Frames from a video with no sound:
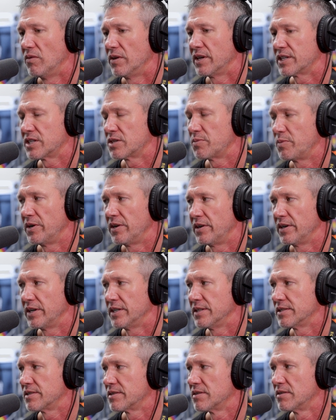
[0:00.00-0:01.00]

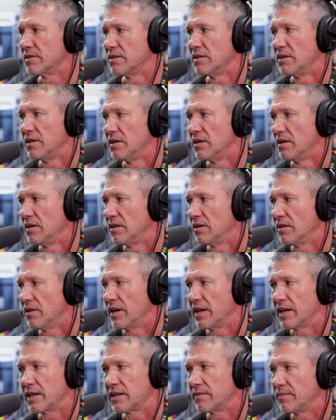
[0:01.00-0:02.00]
experience.
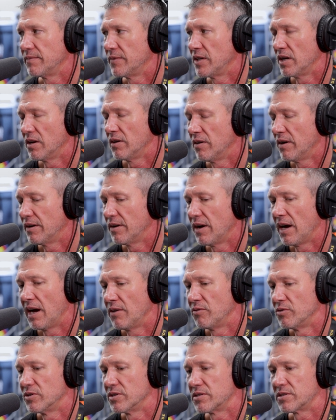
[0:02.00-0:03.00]
Like, you know, I,
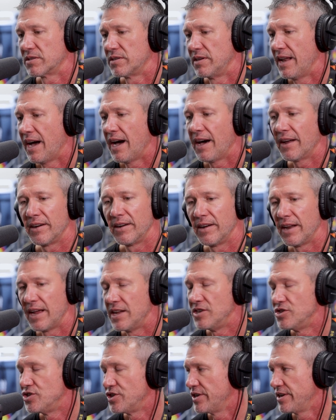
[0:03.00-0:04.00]
I was not an
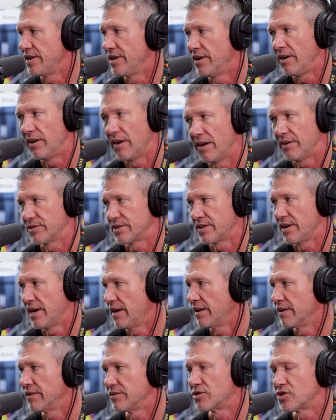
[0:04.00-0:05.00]
engineer. I was
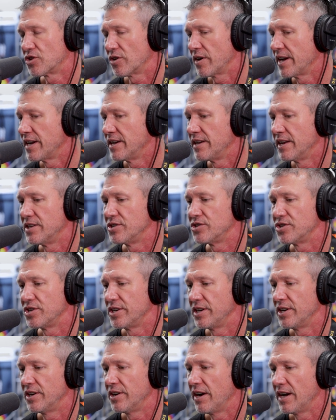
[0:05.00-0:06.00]
not a trained
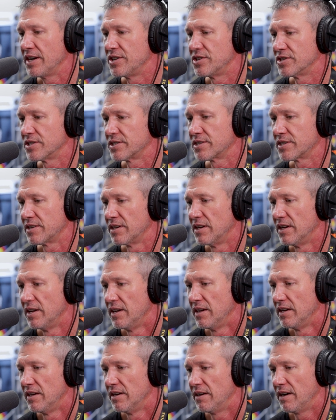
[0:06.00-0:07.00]
engineer. I just,
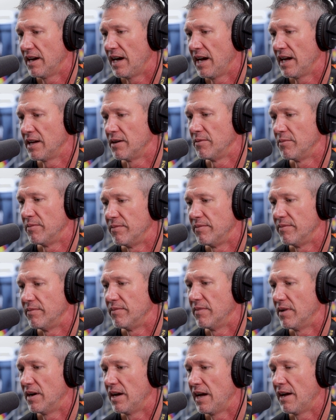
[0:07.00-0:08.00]
I am,
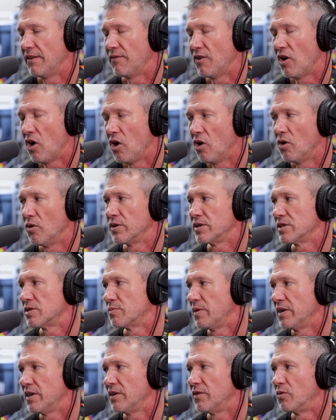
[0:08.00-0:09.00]
have
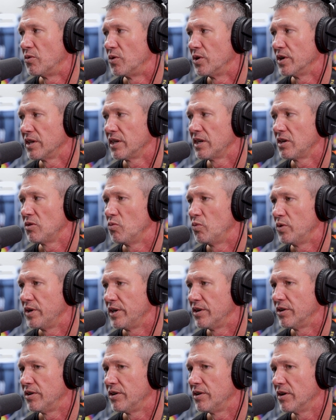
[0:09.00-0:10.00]
always been really
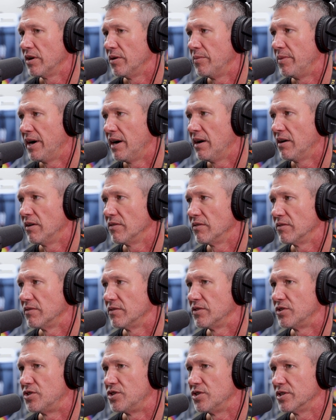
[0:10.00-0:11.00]
weird about
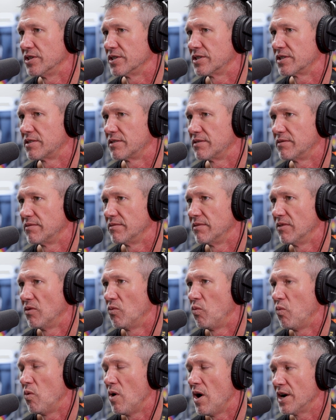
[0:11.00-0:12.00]
just
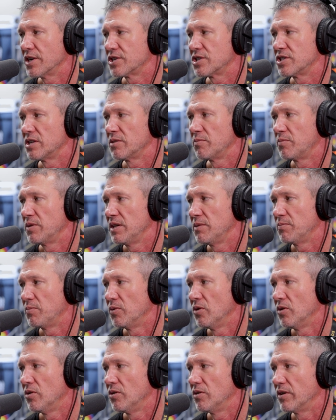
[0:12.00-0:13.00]
watching
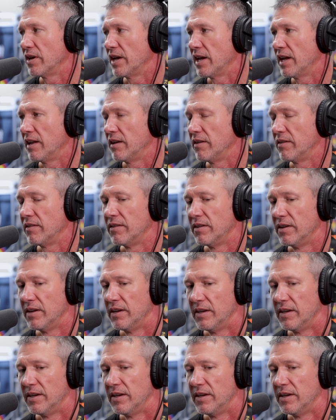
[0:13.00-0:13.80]
people and